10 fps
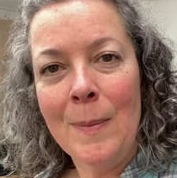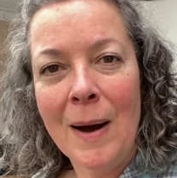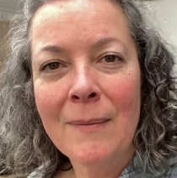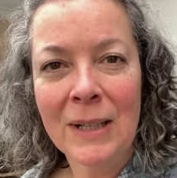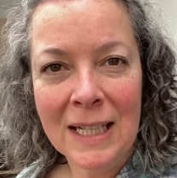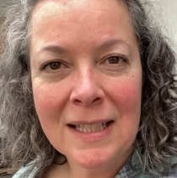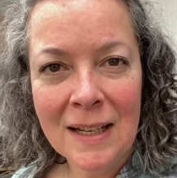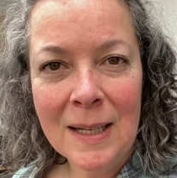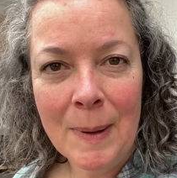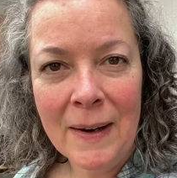But I'm really
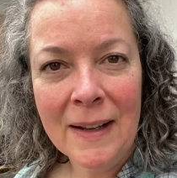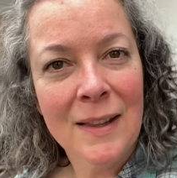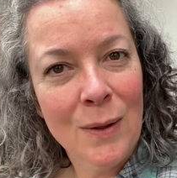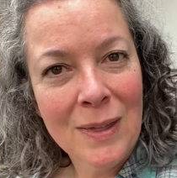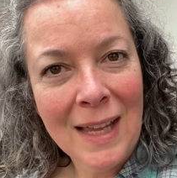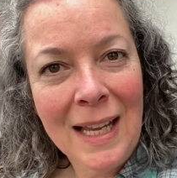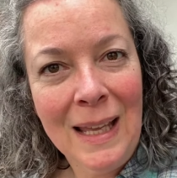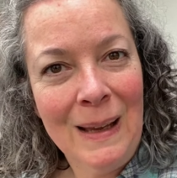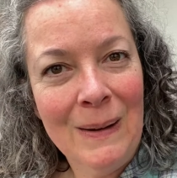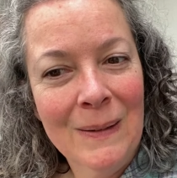excited about it.
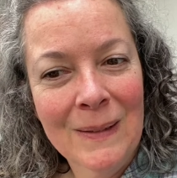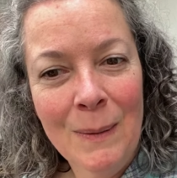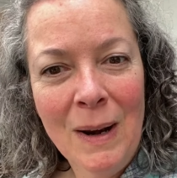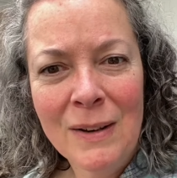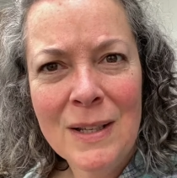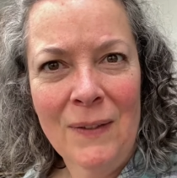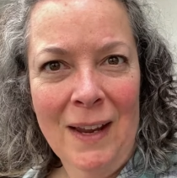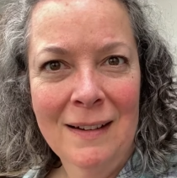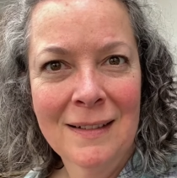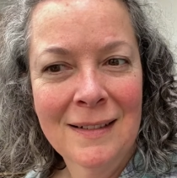Thank you. There were loads of
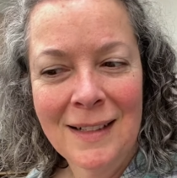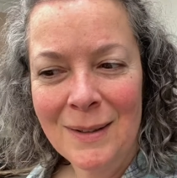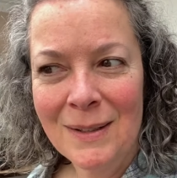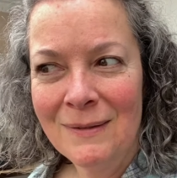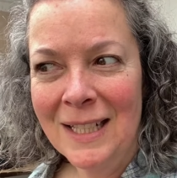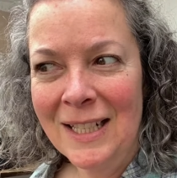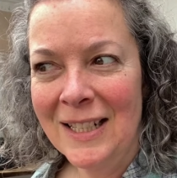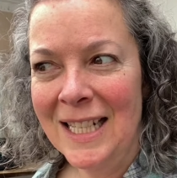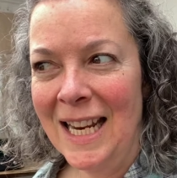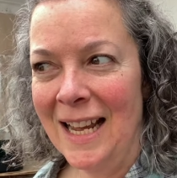you. That was a really good
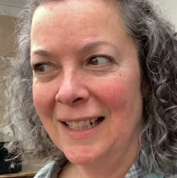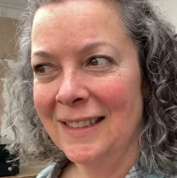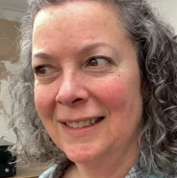idea.